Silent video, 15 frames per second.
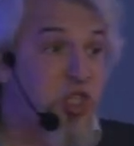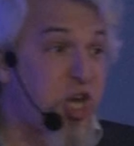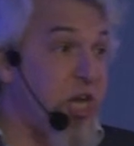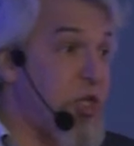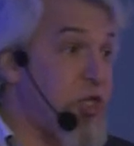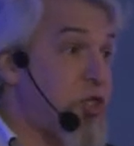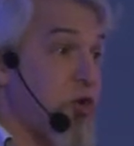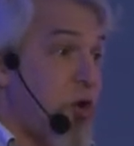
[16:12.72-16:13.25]

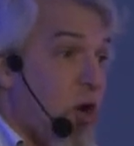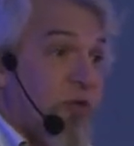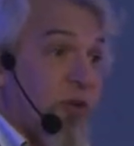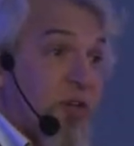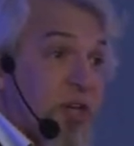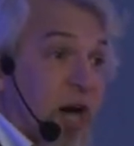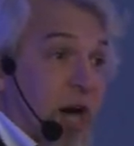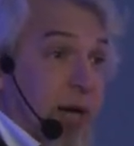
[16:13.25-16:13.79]
change
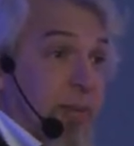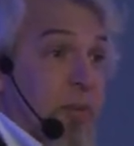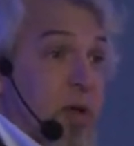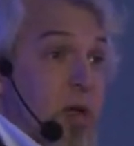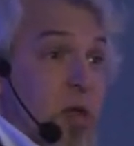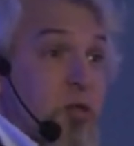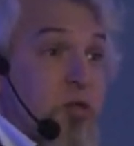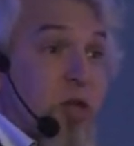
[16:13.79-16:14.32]
over time,
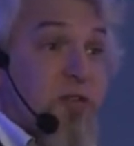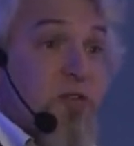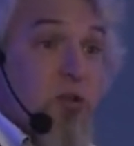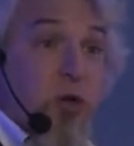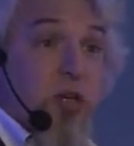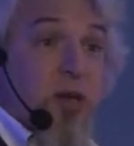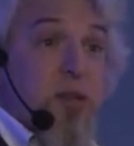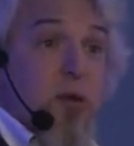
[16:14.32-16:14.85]
just
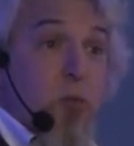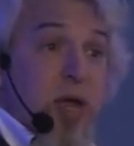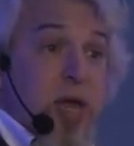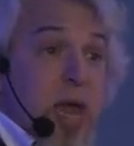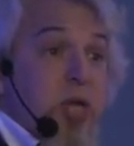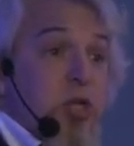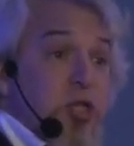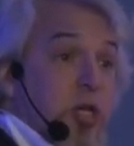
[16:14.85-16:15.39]
not in the way
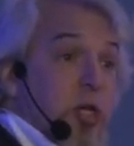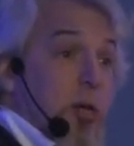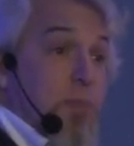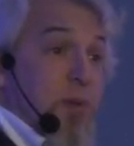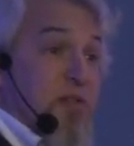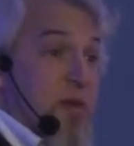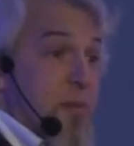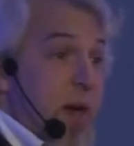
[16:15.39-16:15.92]

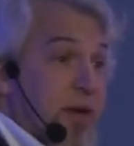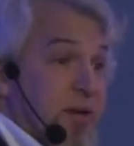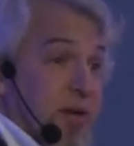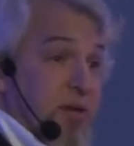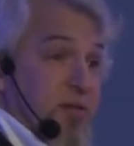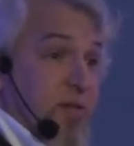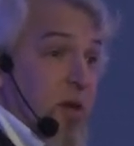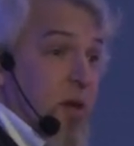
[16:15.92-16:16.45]
HTTP
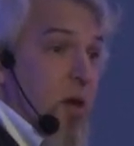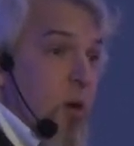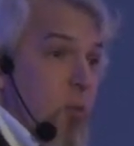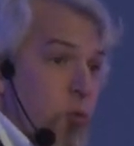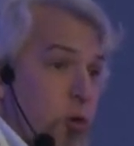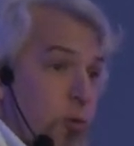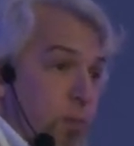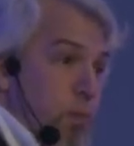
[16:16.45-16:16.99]
semantics
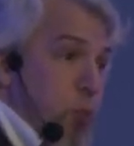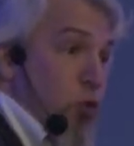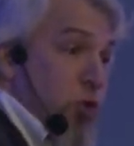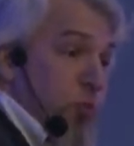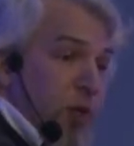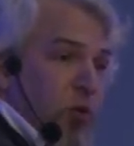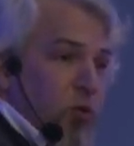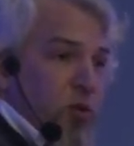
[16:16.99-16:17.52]
would
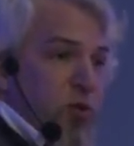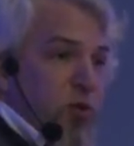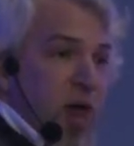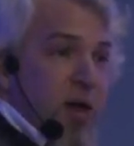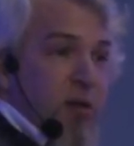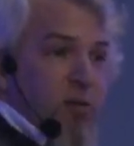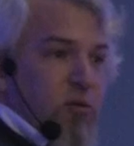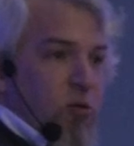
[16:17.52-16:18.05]
push me to do
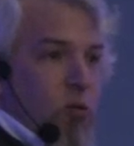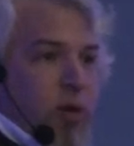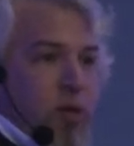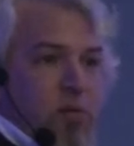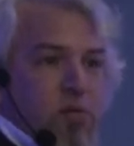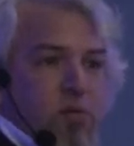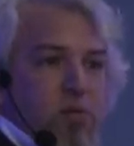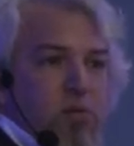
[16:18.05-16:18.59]
that. So
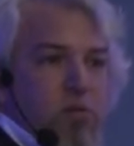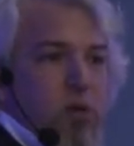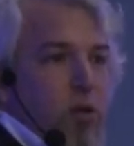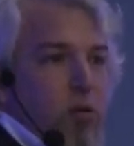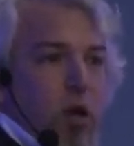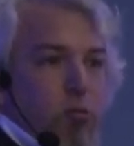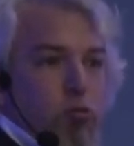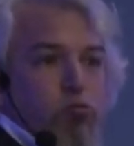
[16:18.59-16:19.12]
it's,
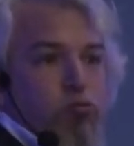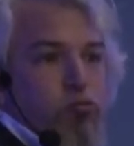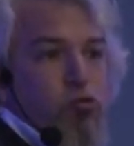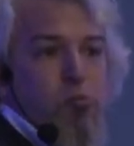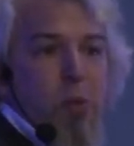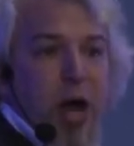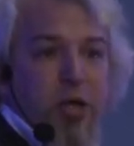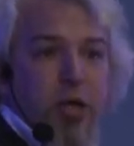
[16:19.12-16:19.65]

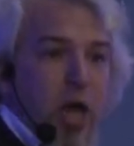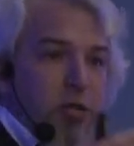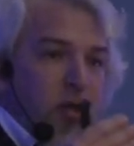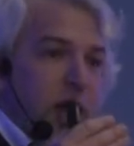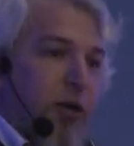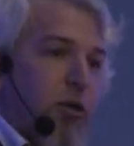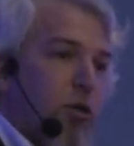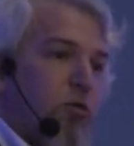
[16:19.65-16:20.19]
you might get
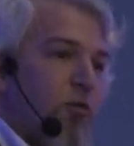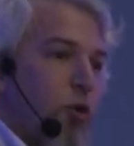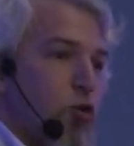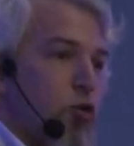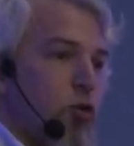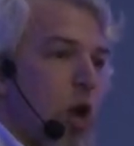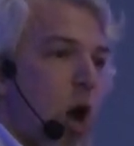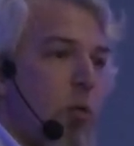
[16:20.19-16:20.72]
the latest
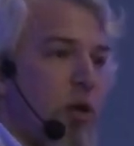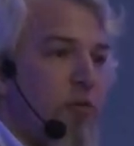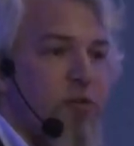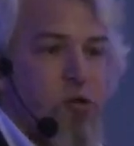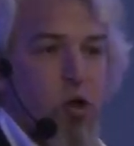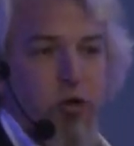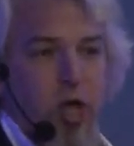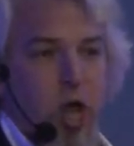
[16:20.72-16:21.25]
version now if
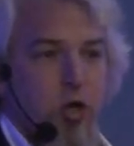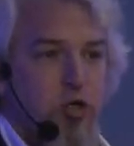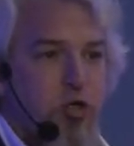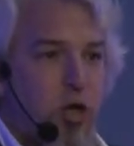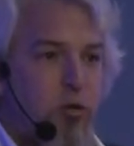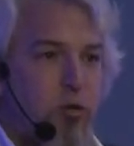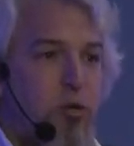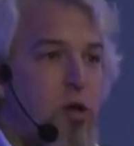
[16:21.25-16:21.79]
not cached,
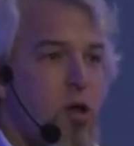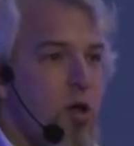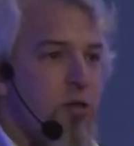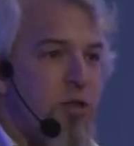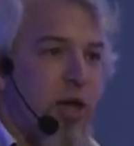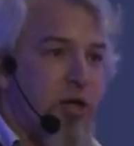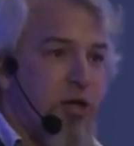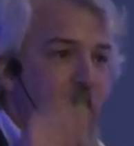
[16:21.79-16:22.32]
and the e